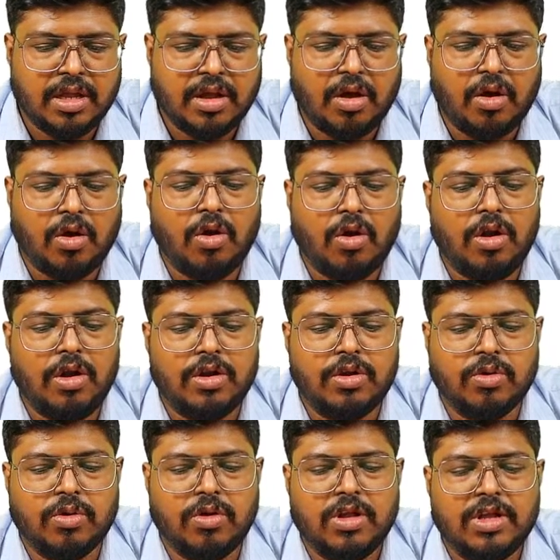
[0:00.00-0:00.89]

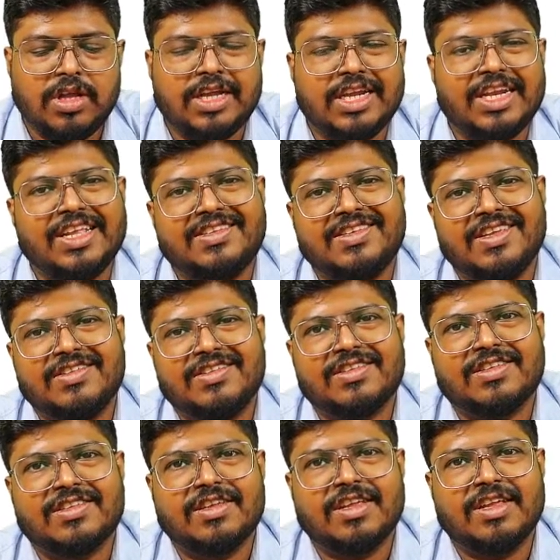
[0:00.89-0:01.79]
Although this
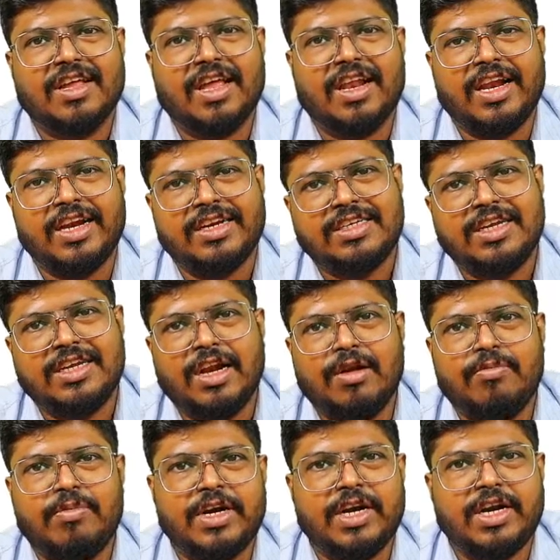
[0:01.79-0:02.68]
is a little
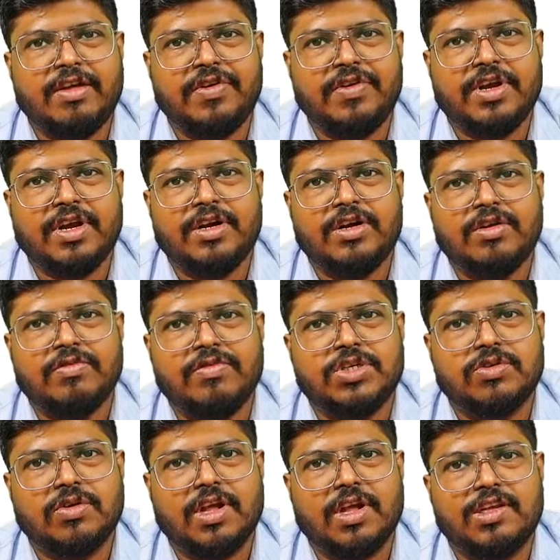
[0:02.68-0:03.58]
bit difficult to
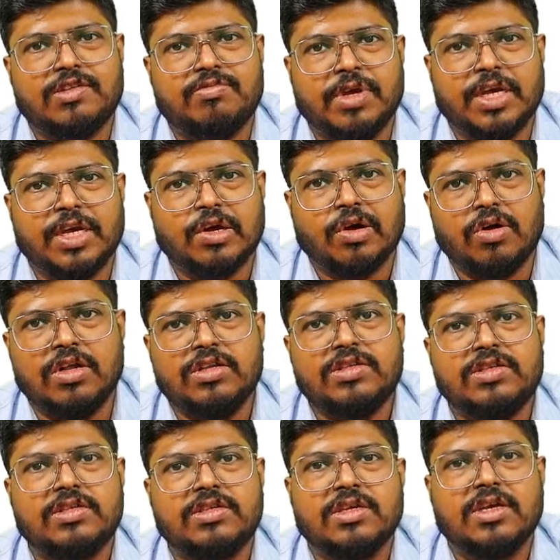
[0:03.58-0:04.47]
visualize
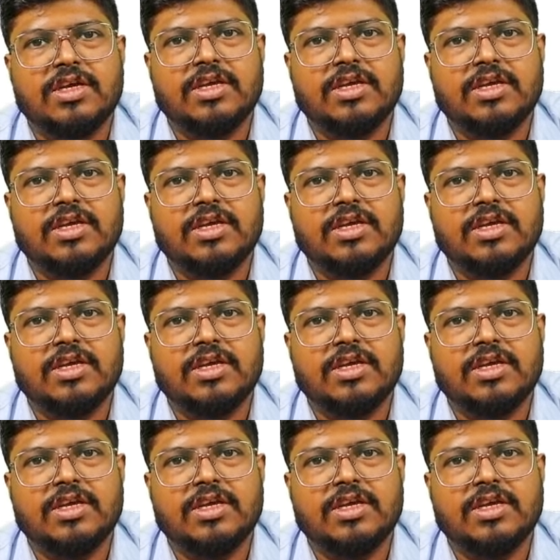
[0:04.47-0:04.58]
because